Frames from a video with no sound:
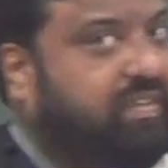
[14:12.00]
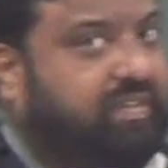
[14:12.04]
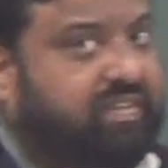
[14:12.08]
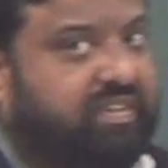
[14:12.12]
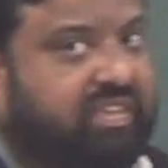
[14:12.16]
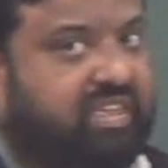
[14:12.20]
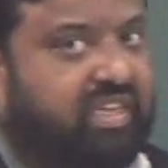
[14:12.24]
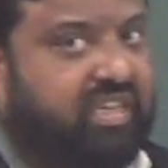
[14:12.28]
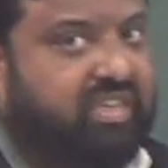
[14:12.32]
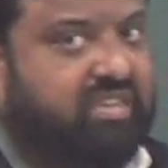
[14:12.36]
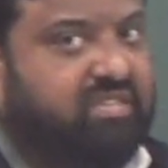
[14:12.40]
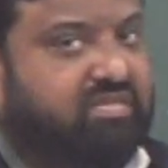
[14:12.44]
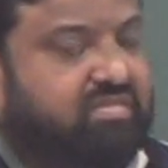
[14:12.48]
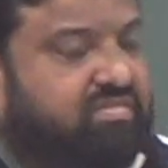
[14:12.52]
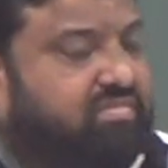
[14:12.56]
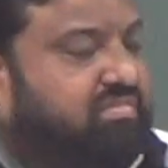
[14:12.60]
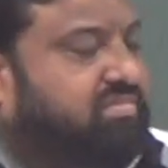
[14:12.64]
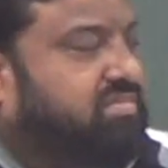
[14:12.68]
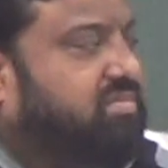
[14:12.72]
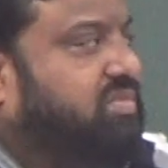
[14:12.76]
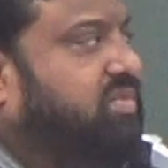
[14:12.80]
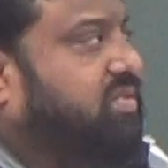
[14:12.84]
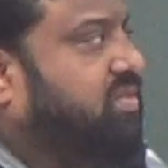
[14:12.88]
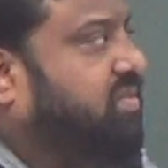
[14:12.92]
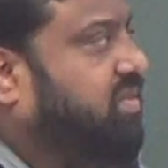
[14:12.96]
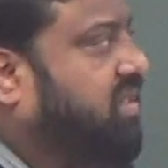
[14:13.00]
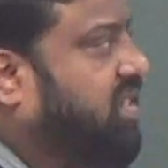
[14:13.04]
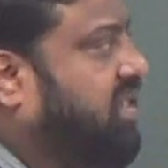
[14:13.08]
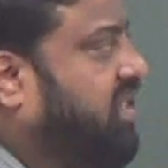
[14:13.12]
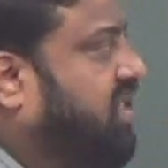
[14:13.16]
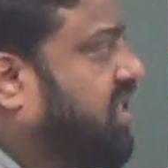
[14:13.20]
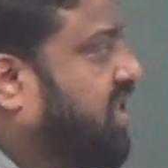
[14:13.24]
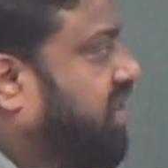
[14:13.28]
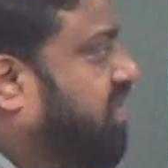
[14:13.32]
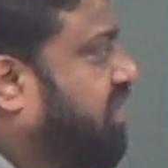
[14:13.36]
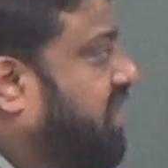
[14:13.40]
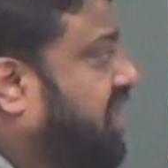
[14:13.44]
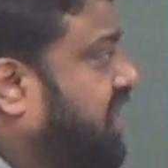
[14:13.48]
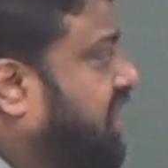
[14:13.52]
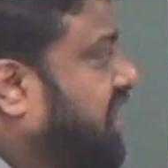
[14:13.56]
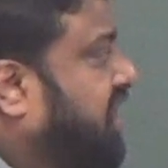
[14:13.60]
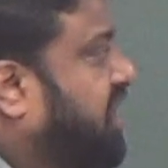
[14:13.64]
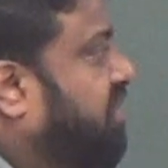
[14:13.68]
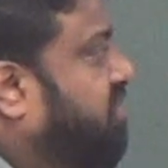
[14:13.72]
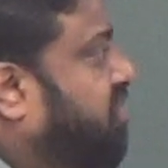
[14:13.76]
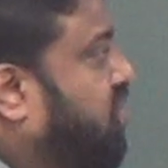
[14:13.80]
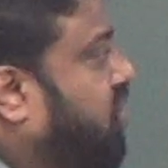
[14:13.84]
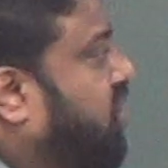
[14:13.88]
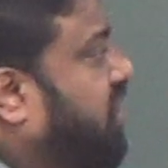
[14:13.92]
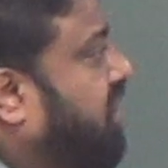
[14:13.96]
Okay? I will
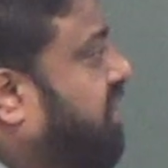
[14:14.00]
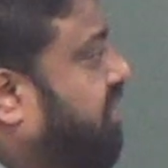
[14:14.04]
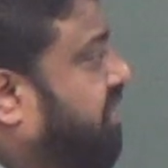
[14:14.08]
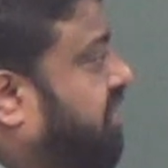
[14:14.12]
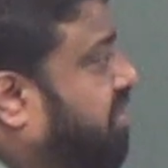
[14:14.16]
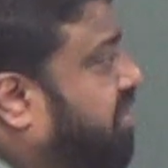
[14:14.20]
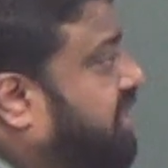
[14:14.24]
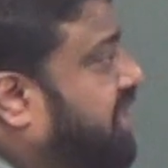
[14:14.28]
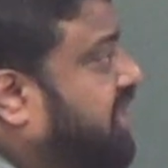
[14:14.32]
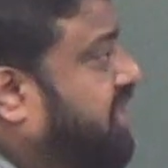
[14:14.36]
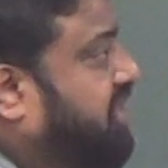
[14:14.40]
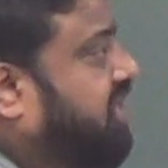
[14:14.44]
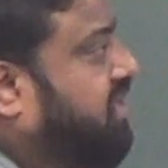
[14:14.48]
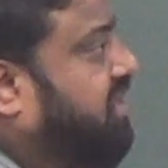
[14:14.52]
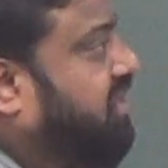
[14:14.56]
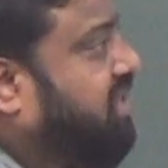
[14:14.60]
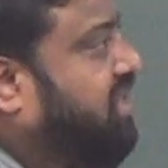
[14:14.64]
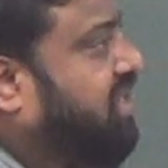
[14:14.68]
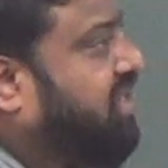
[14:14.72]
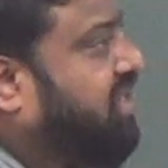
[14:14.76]
need more information,